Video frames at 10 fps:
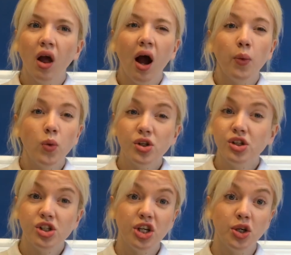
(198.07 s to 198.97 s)
I
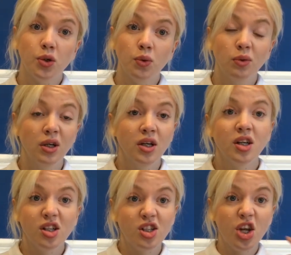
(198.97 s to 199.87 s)
wouldn't do
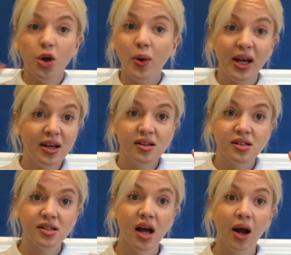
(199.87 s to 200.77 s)
2
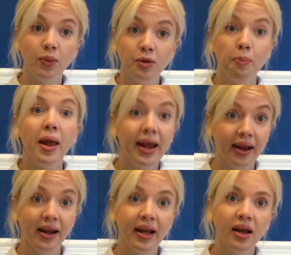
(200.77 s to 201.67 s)
ears. I would pick
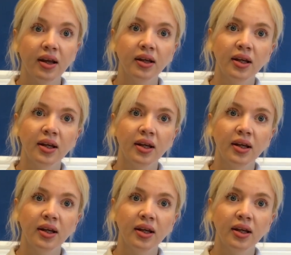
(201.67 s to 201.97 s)
an ear,